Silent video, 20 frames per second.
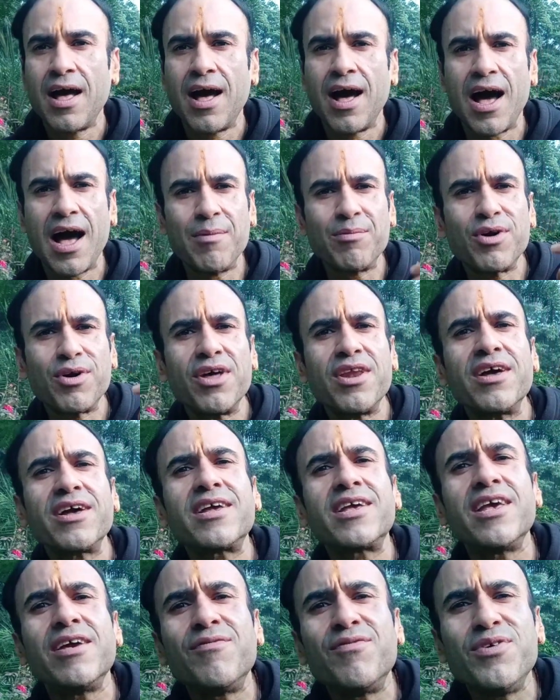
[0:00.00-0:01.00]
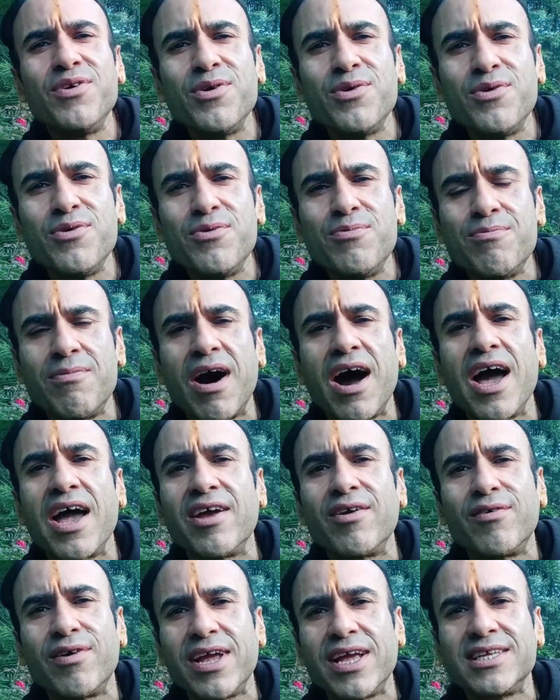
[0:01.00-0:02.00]
I'm gonna give you my
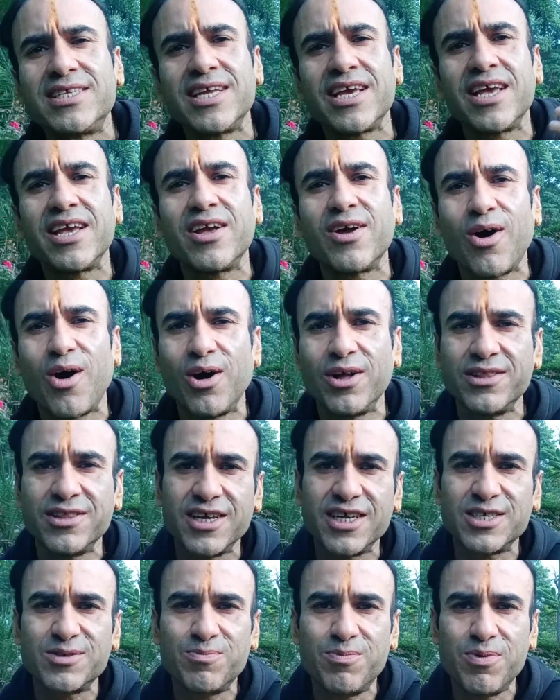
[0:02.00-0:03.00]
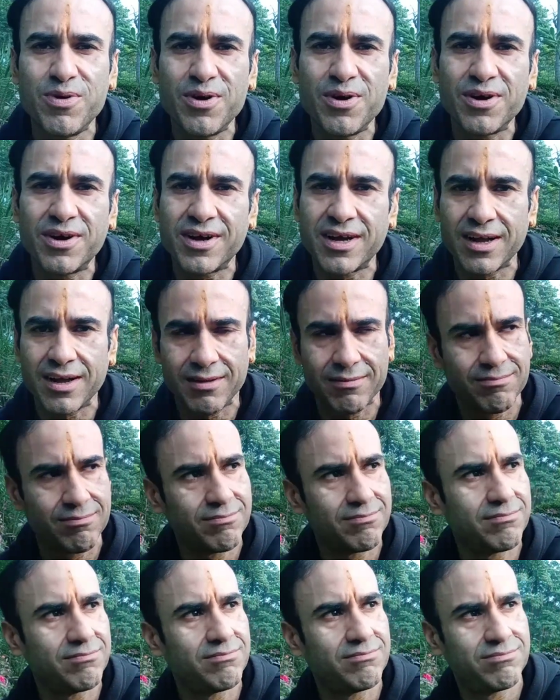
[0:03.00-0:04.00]
rating on this book
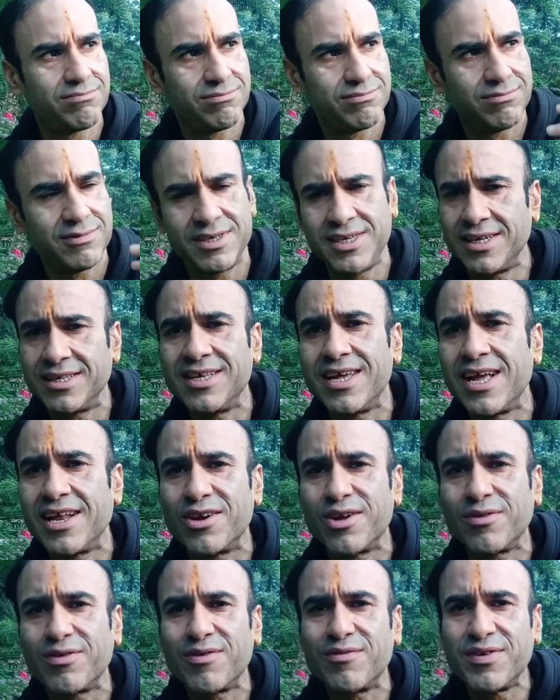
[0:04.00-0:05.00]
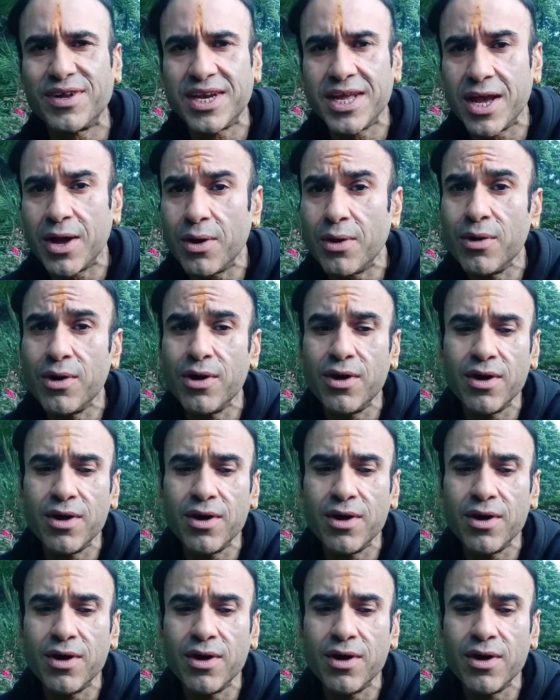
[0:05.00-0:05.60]
near the end of the video.